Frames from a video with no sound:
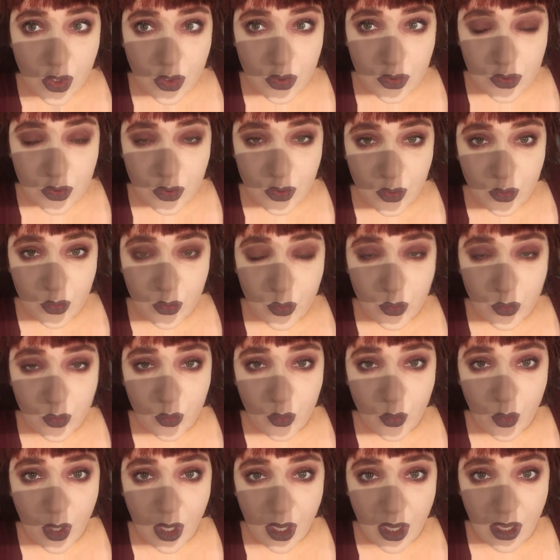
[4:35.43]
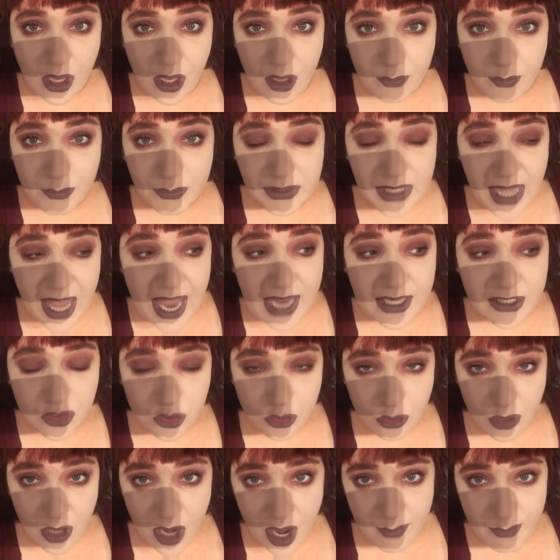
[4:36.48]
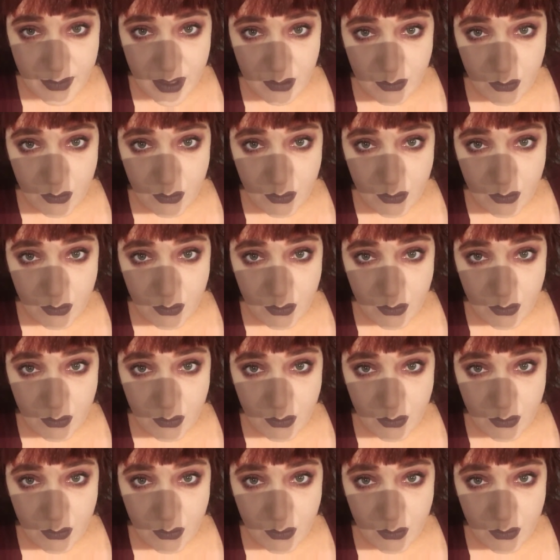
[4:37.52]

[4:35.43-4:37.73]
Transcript: to black trauma,